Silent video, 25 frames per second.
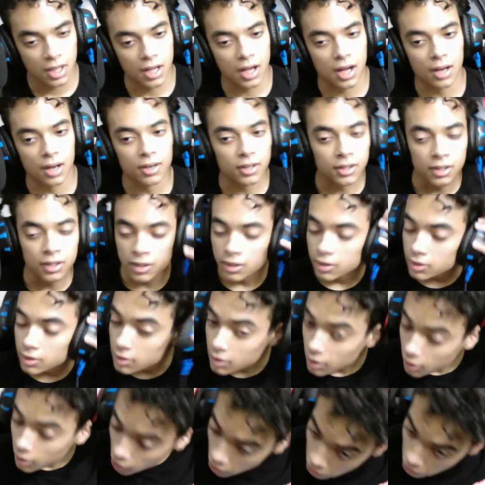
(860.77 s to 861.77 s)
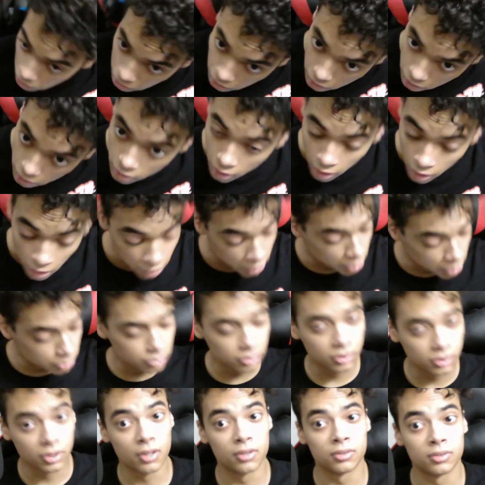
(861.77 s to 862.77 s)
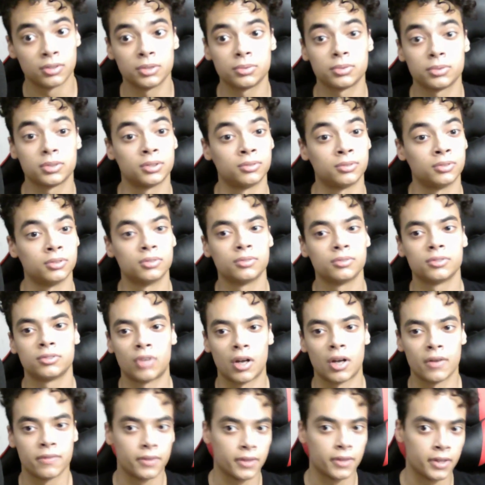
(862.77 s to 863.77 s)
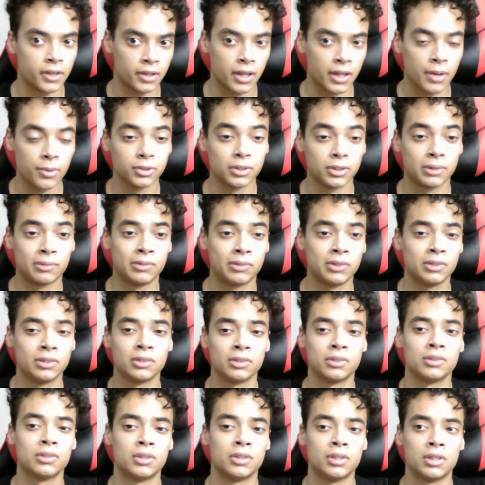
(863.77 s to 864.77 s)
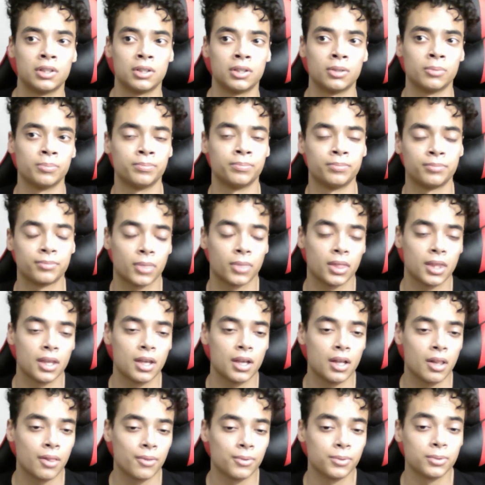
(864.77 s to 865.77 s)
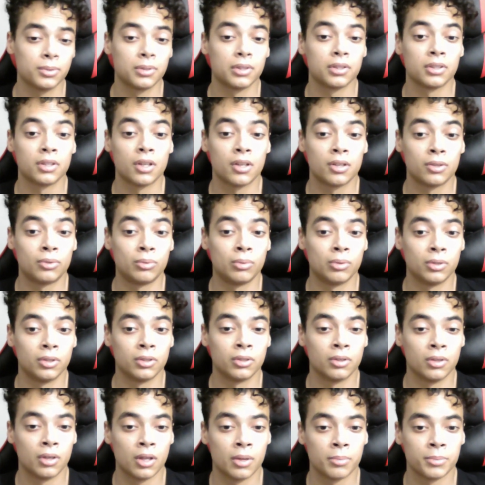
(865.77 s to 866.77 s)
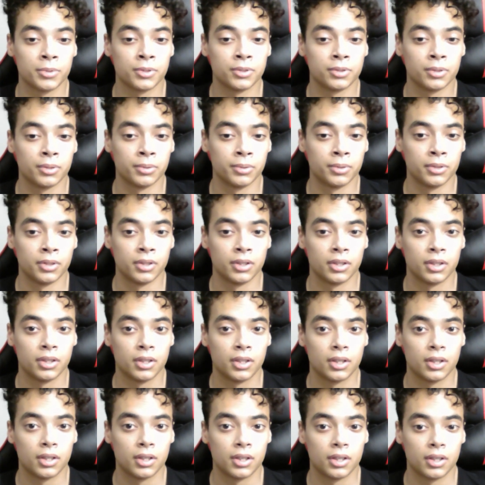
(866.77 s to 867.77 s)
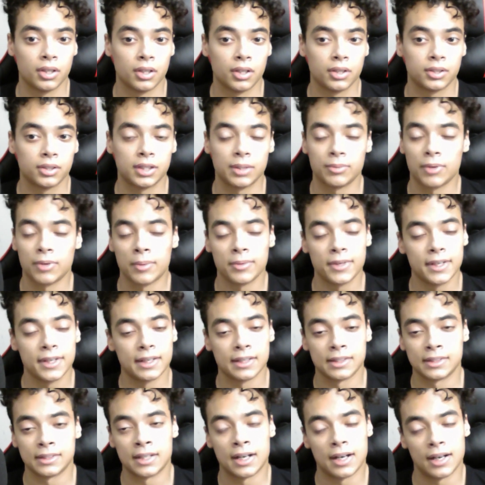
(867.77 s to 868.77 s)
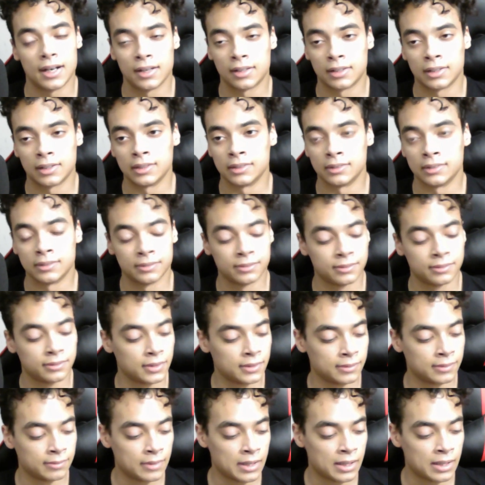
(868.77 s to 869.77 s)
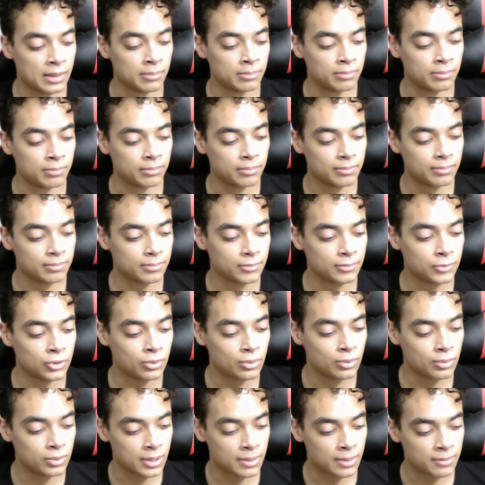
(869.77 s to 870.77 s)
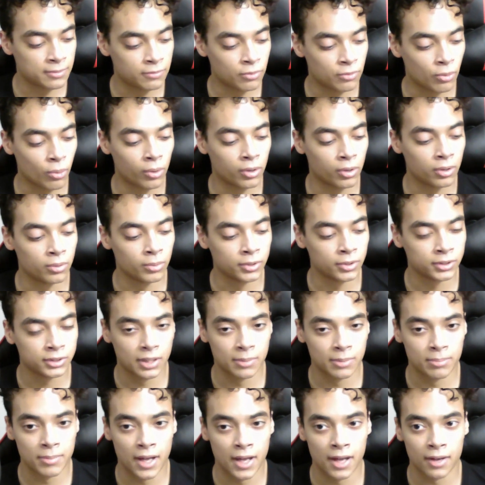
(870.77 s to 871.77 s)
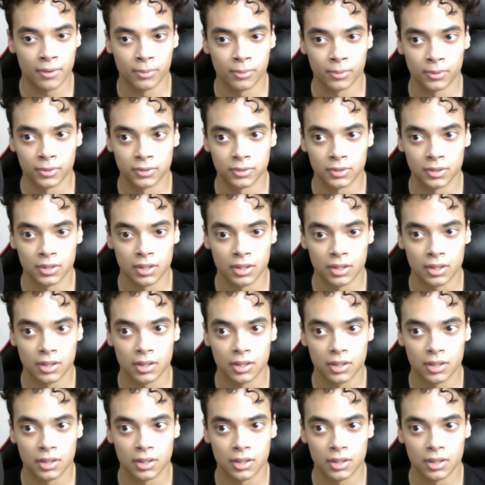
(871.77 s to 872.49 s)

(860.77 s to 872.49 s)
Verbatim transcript: Uh, this is another. This was a Raphael. That was a really good. Um, this is another really good episode. I'm getting tired of of them two steps forward, one step backwards.